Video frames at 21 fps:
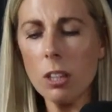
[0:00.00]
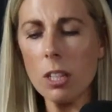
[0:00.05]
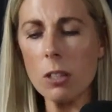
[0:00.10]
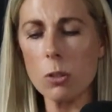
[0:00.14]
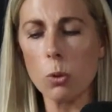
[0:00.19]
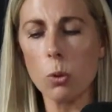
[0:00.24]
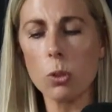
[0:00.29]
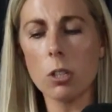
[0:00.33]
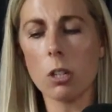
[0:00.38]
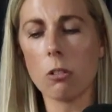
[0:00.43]

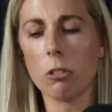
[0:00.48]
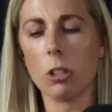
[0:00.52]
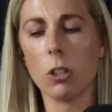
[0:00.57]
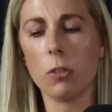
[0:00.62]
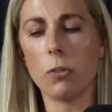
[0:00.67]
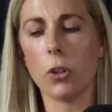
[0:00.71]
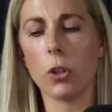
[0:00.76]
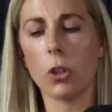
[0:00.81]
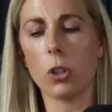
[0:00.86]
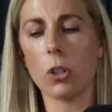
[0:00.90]
There's also a
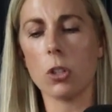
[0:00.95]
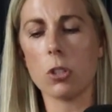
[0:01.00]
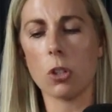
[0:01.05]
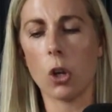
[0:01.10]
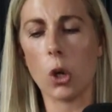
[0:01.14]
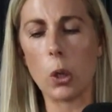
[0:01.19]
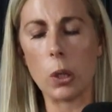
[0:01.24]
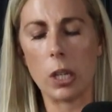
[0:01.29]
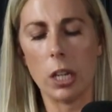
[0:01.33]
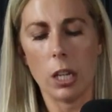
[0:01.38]
real focus
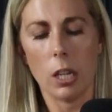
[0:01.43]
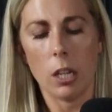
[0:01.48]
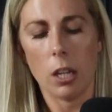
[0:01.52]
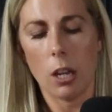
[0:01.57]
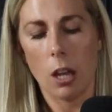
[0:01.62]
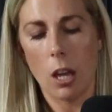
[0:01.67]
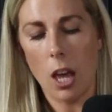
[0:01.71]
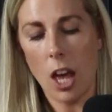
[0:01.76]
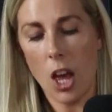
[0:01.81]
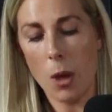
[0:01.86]
on
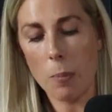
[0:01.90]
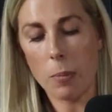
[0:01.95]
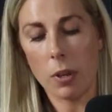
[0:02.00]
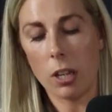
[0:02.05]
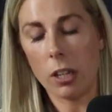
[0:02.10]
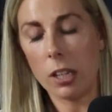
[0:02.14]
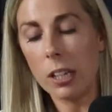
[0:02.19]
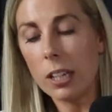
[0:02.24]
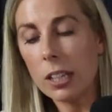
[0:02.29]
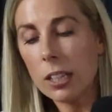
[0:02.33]

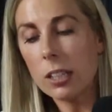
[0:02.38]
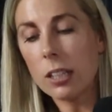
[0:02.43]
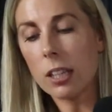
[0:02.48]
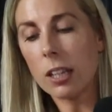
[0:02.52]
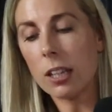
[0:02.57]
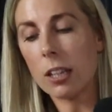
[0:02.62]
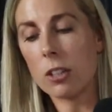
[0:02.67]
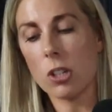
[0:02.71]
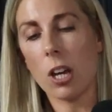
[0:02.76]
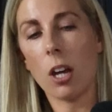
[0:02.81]

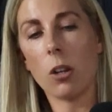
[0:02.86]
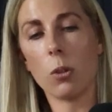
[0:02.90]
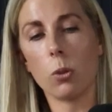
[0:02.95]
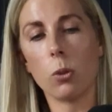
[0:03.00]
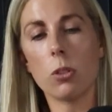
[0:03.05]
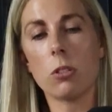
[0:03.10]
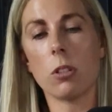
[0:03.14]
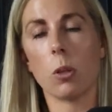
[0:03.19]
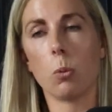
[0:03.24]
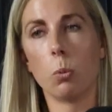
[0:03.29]
leakage and
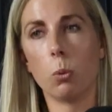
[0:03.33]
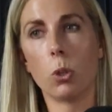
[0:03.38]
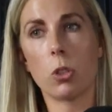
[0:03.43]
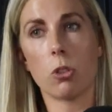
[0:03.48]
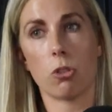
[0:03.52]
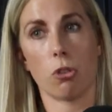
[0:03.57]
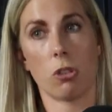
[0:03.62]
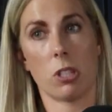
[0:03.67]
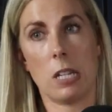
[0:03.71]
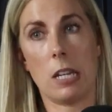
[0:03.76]
also
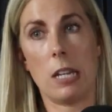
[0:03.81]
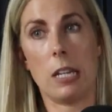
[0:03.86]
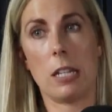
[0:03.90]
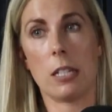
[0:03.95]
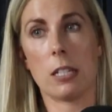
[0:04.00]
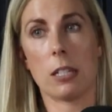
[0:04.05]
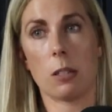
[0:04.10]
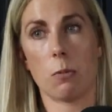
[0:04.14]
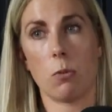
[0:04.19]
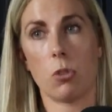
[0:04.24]
water
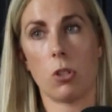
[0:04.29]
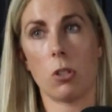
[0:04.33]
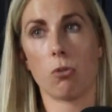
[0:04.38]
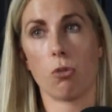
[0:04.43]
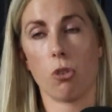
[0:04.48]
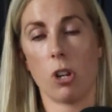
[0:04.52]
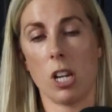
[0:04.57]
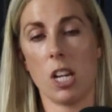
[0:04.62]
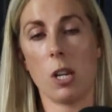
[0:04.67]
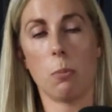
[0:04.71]
resilience, which is
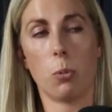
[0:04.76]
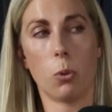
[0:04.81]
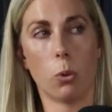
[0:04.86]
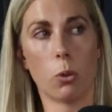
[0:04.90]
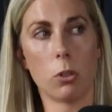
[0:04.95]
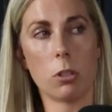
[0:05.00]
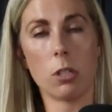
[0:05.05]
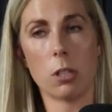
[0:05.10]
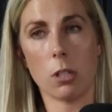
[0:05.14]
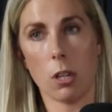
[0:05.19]
really
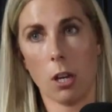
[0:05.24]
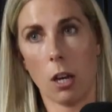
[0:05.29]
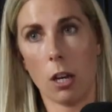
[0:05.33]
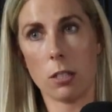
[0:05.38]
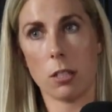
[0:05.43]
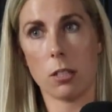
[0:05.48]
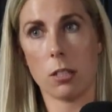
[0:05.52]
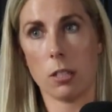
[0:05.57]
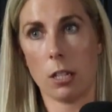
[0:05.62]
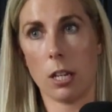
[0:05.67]
important to
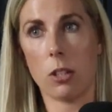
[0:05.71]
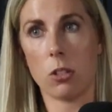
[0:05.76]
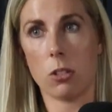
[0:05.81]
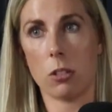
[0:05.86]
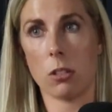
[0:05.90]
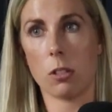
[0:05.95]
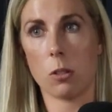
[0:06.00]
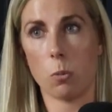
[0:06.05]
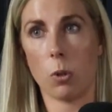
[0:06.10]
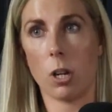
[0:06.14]
us as a
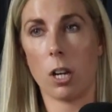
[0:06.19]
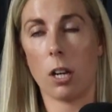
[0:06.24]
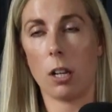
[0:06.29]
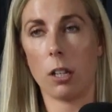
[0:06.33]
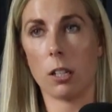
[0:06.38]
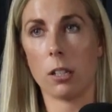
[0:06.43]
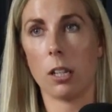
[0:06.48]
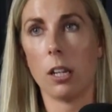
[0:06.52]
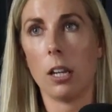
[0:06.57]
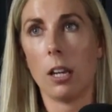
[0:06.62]
nation as
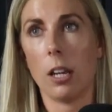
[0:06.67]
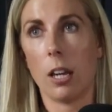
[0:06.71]
well.